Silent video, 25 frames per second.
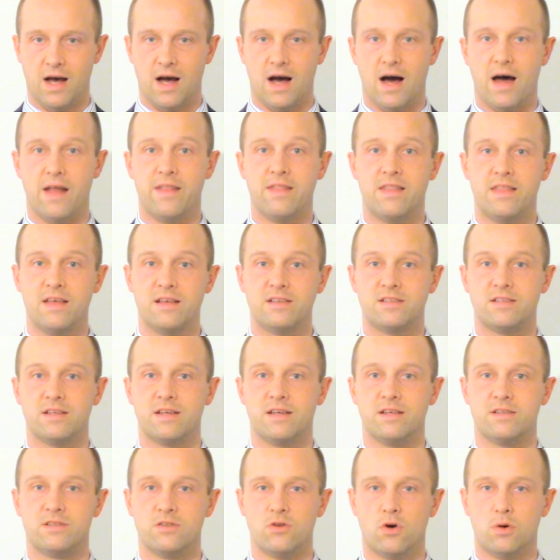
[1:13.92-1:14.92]
And
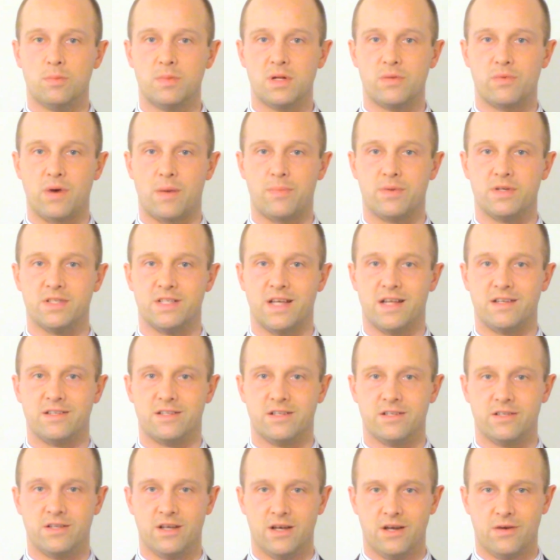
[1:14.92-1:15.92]
this is normally
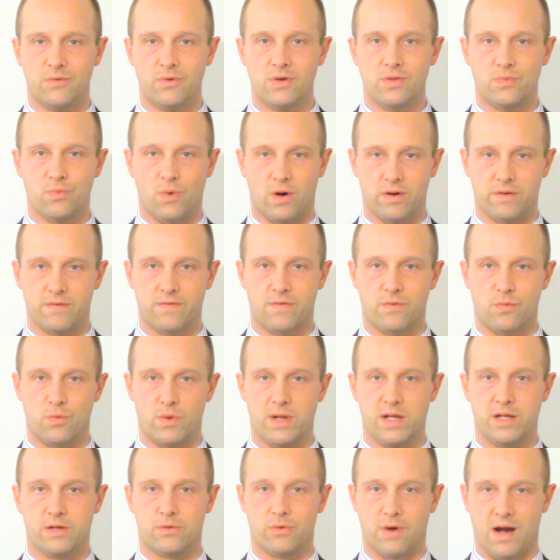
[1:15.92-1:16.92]
represented with one of
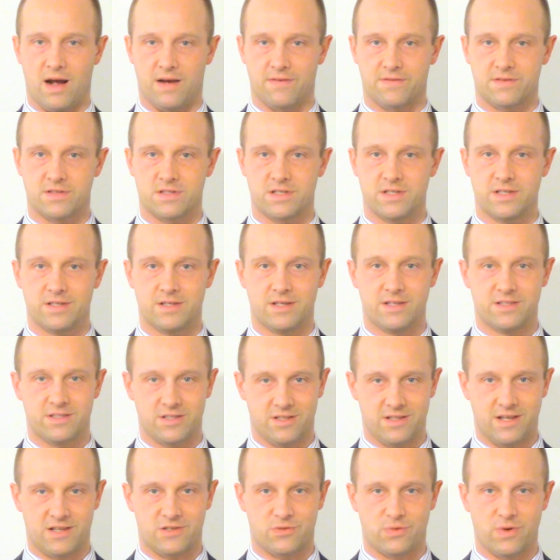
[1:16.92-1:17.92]
three graphs.
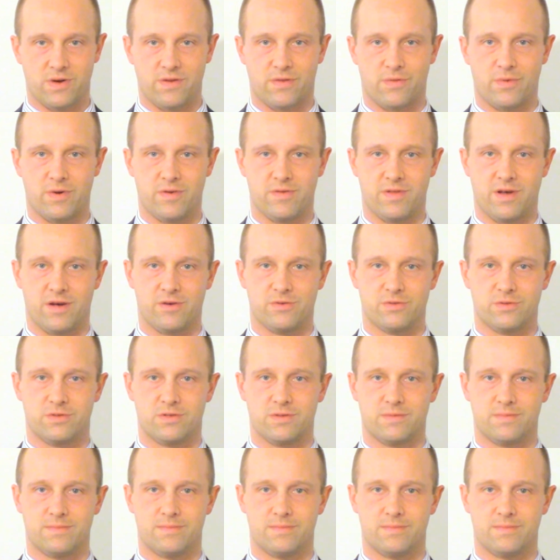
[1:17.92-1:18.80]
So let's run through those.